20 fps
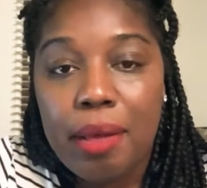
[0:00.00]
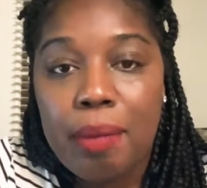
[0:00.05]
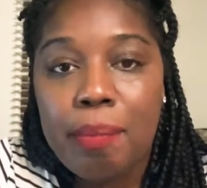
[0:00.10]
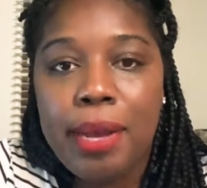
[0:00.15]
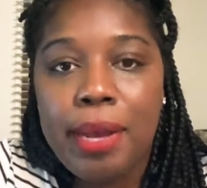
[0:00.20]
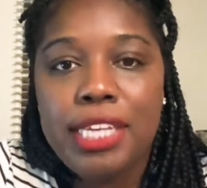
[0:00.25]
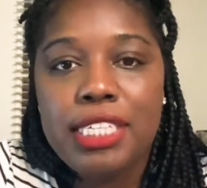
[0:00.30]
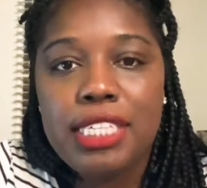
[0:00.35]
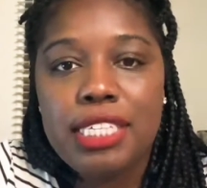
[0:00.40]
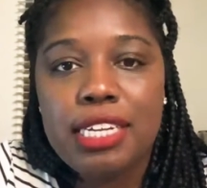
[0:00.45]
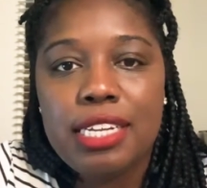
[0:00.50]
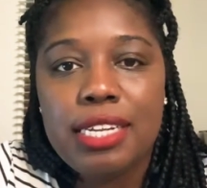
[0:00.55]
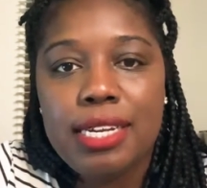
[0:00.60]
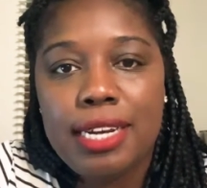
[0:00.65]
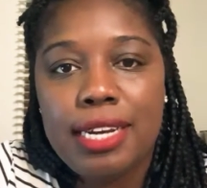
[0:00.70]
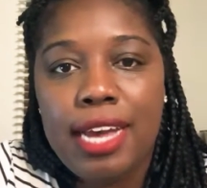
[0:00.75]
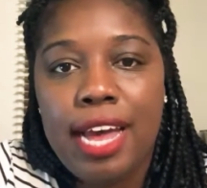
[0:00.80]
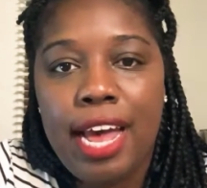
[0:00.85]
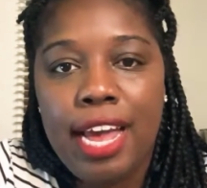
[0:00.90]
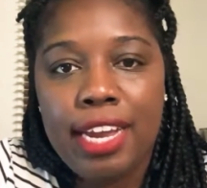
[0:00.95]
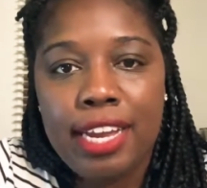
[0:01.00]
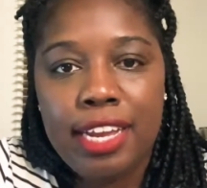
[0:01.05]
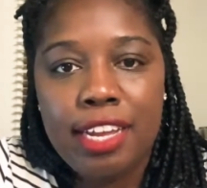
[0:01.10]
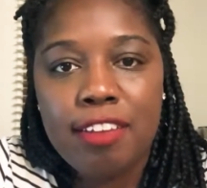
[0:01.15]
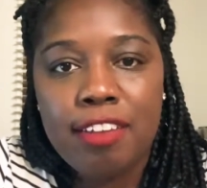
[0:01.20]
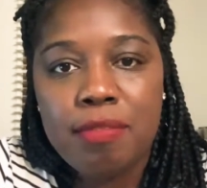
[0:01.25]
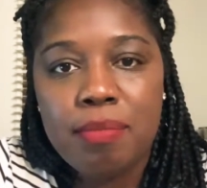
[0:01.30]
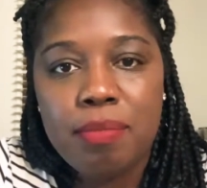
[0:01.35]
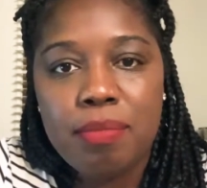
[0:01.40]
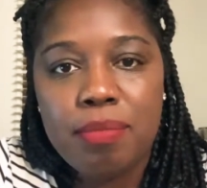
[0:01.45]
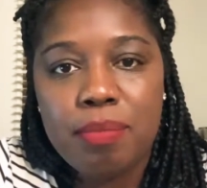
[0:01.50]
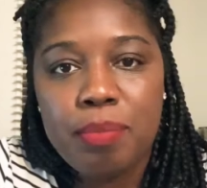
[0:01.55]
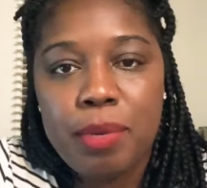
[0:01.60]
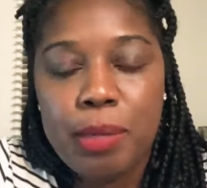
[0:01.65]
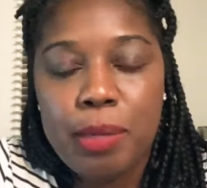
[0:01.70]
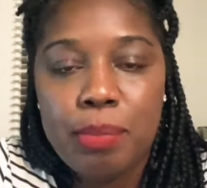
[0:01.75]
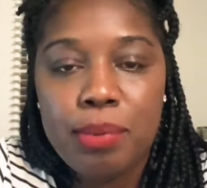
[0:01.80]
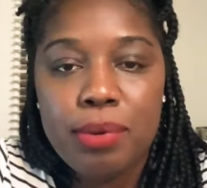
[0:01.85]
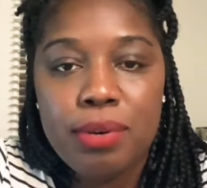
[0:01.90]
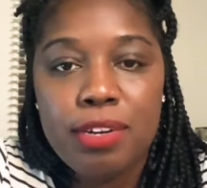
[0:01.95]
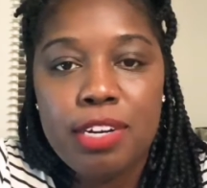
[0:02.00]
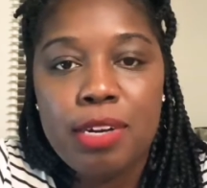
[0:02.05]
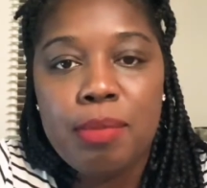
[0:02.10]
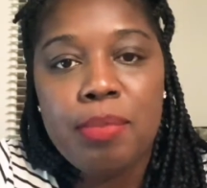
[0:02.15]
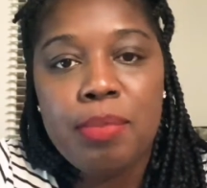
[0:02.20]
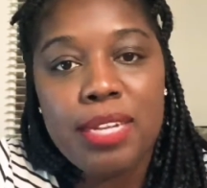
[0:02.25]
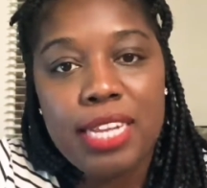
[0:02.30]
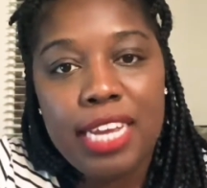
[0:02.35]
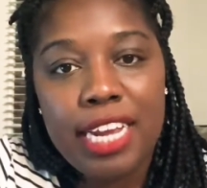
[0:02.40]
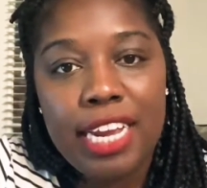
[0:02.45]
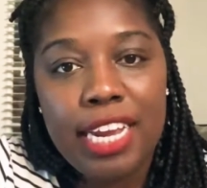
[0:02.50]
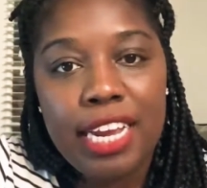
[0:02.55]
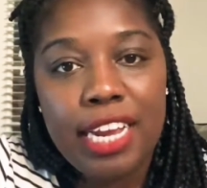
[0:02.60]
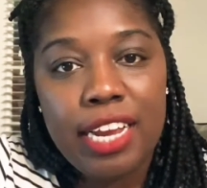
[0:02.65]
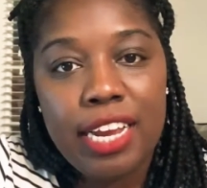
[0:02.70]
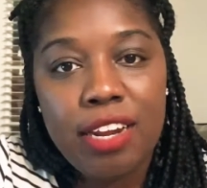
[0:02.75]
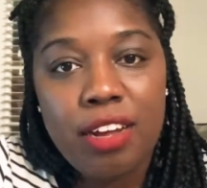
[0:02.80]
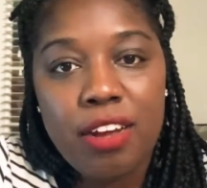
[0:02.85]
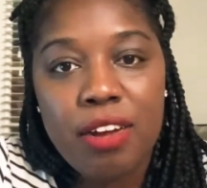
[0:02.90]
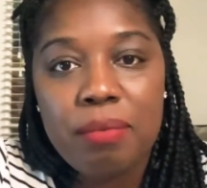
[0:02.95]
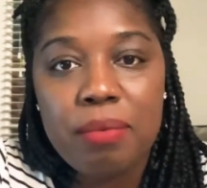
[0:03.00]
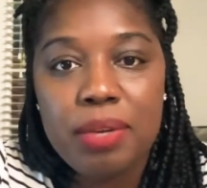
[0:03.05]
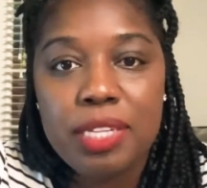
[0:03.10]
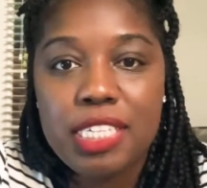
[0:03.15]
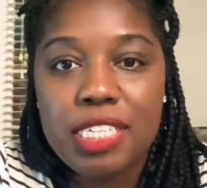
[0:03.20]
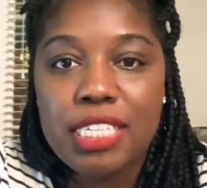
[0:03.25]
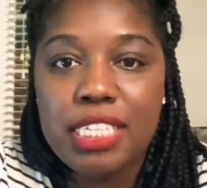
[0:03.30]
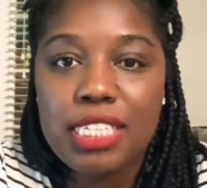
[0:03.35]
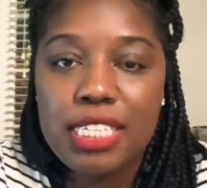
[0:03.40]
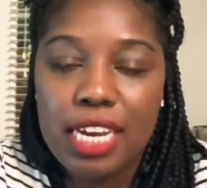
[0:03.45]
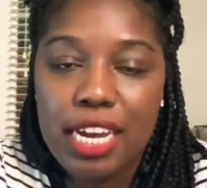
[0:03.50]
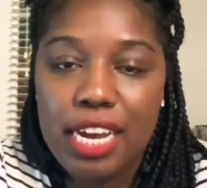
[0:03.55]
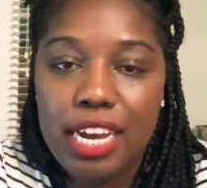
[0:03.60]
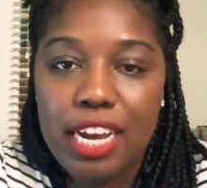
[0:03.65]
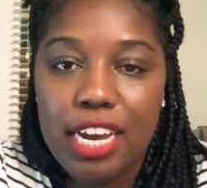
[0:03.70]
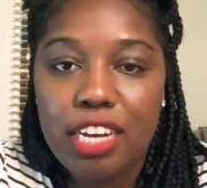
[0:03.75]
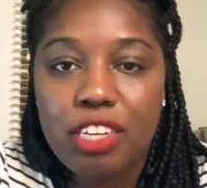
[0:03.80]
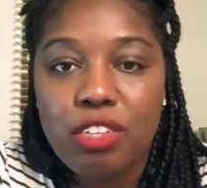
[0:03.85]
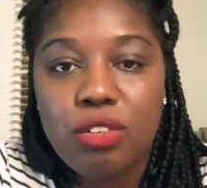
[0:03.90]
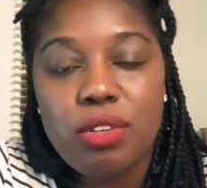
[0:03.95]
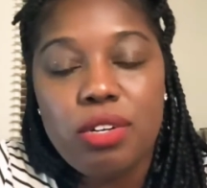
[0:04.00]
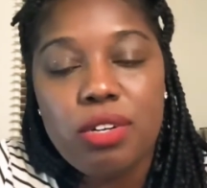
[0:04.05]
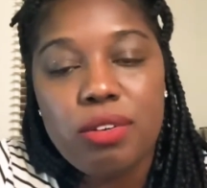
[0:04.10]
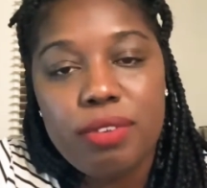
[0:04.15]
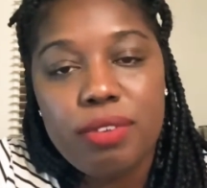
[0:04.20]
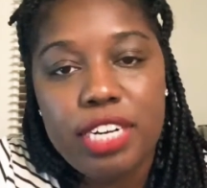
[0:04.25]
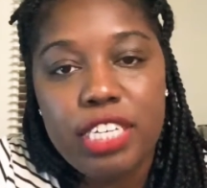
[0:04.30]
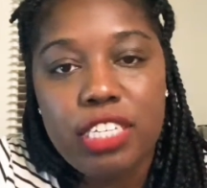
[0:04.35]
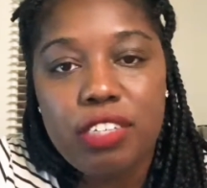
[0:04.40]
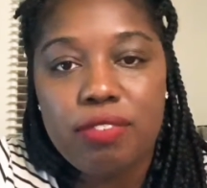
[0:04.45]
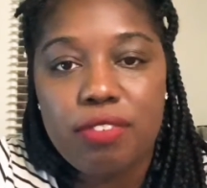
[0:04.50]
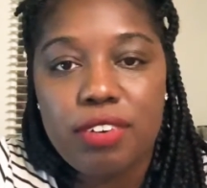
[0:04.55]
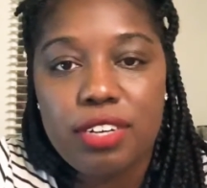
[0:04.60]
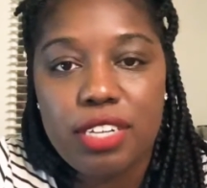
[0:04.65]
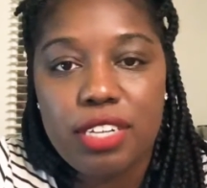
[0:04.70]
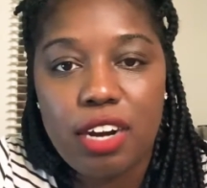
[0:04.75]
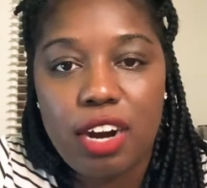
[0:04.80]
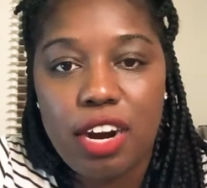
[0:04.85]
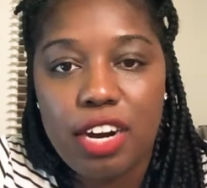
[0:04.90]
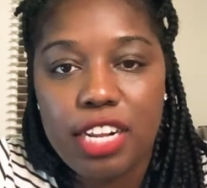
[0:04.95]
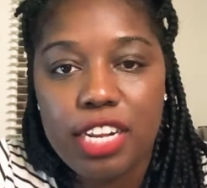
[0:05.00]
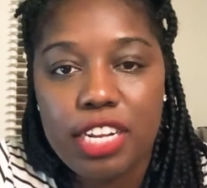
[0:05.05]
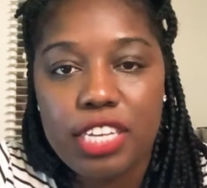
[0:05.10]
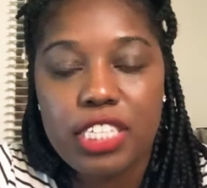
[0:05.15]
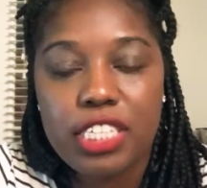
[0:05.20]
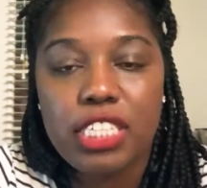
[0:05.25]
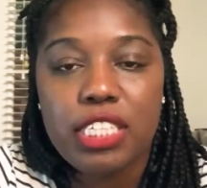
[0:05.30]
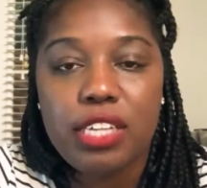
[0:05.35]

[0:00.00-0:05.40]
Basically, I give people a plan on what to say and who to reach for the audience.